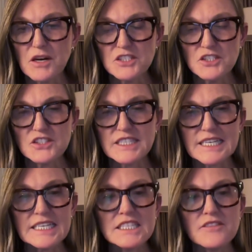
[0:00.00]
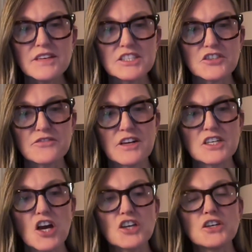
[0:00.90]
partners in the venture
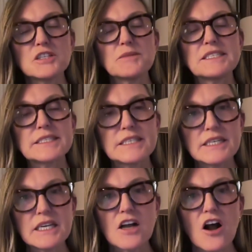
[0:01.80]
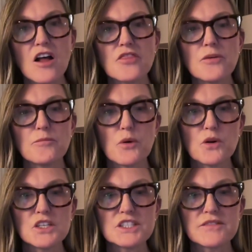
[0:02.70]
fund are going to be sitting on the
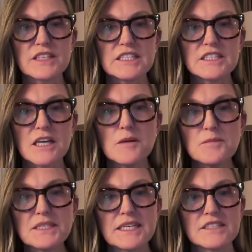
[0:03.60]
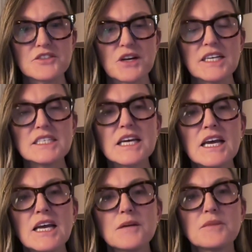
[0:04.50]
boards of these companies, right?
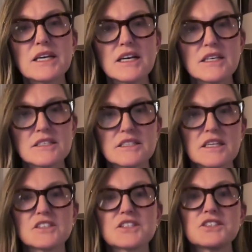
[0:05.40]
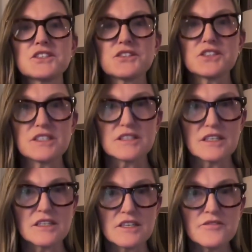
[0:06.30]
Because there's certain
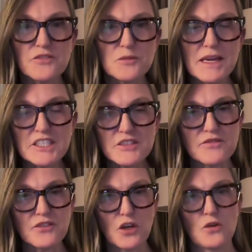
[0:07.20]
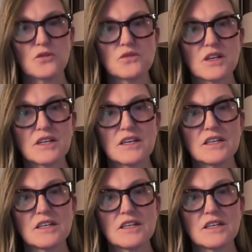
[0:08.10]
information flow